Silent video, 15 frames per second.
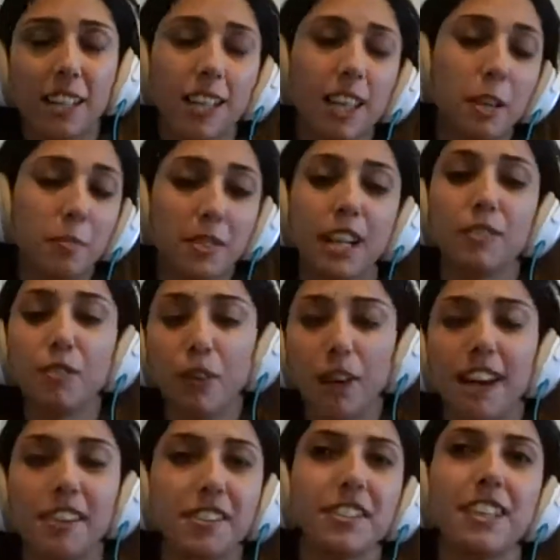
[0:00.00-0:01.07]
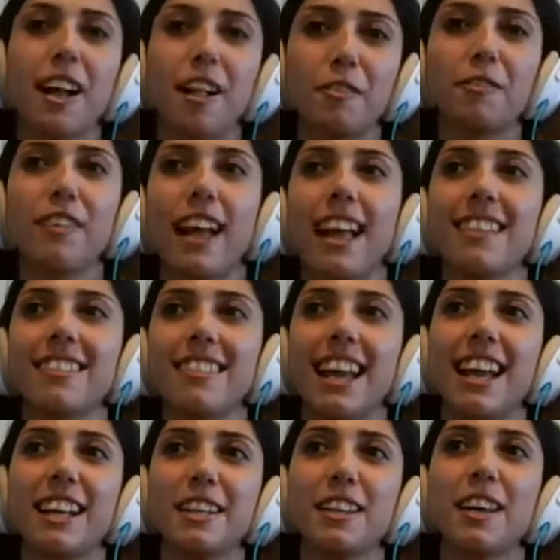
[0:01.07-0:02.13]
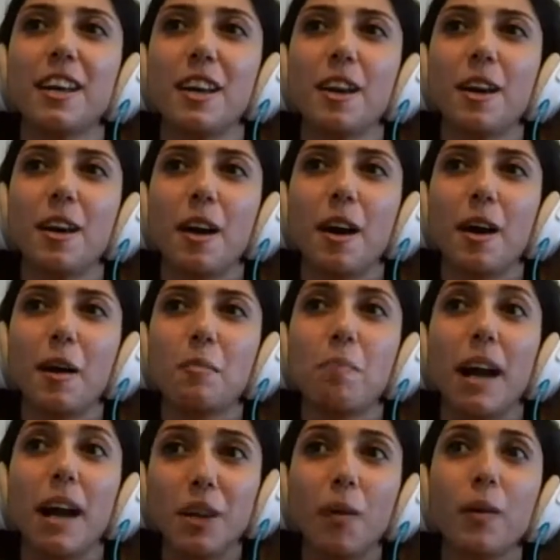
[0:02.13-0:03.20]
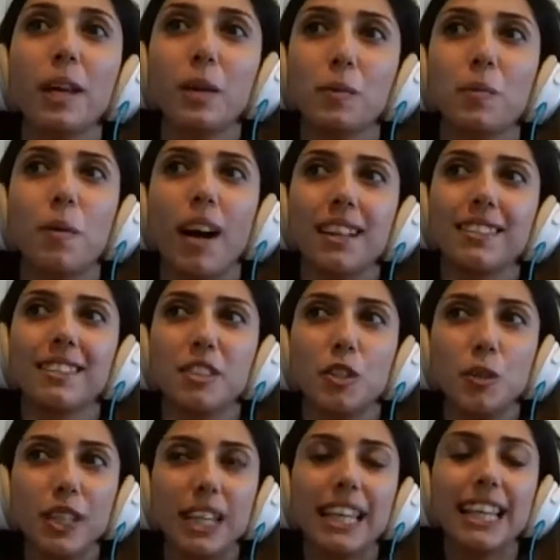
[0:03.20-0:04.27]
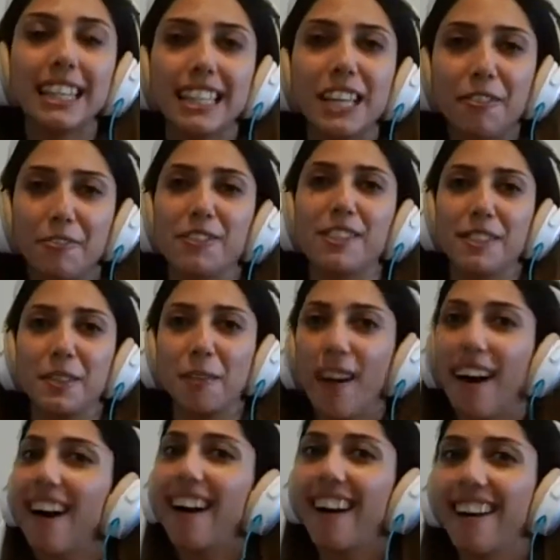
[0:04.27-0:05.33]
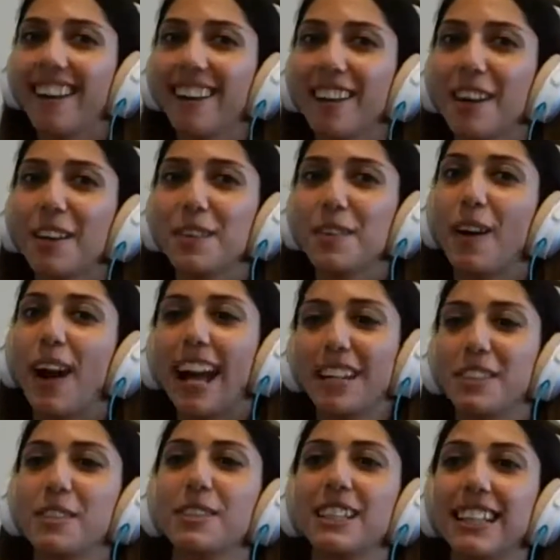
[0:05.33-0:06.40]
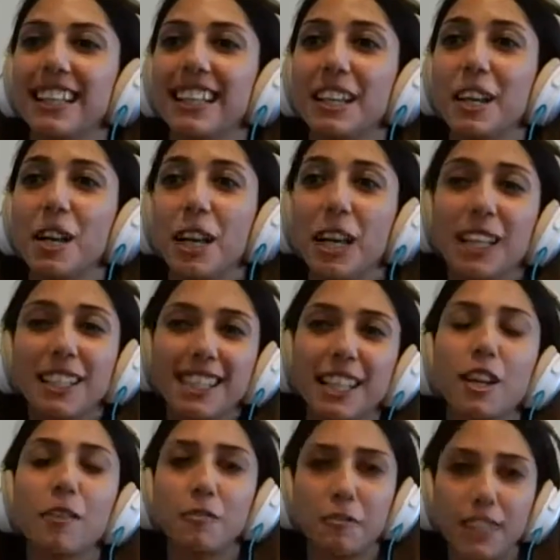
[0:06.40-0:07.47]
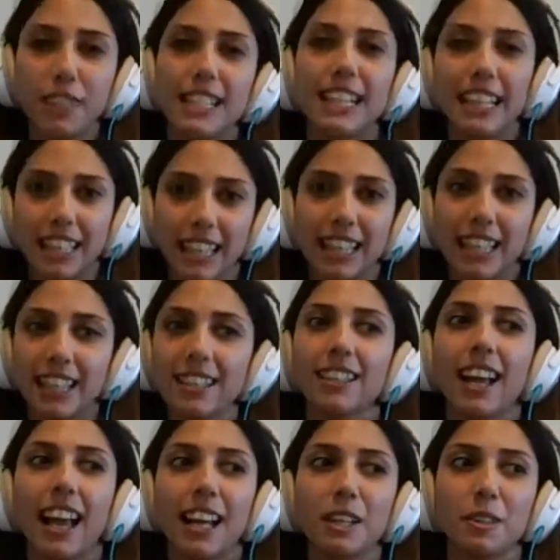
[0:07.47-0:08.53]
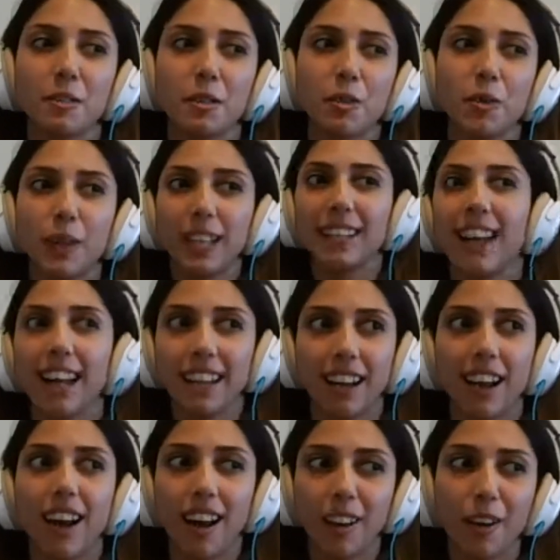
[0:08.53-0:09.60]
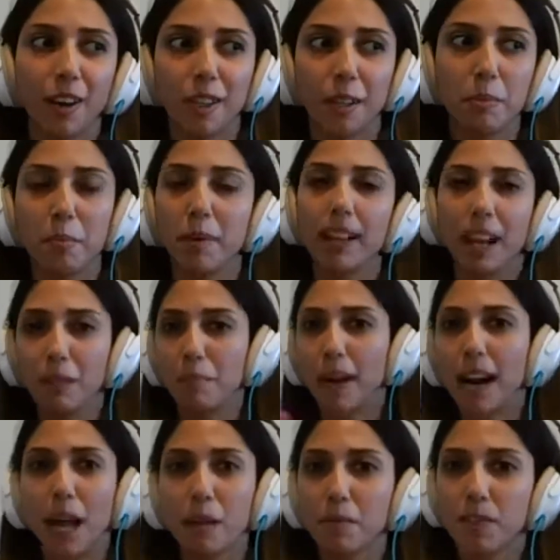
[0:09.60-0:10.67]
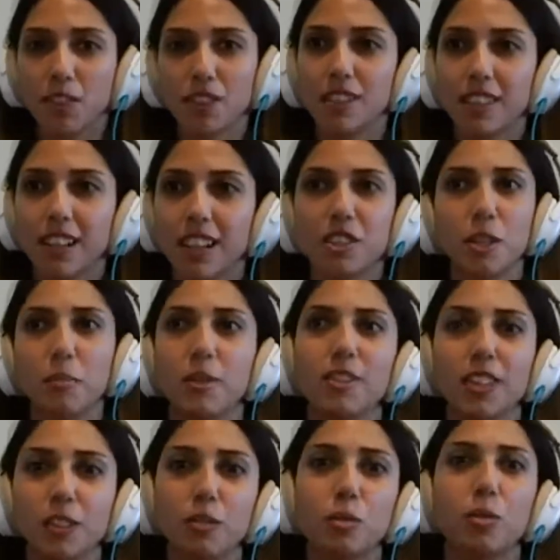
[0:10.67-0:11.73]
himself or herself, and then by knowing what unique gifts you are, you actually, instead of fitting in and looking like all other people and perhaps just contributing to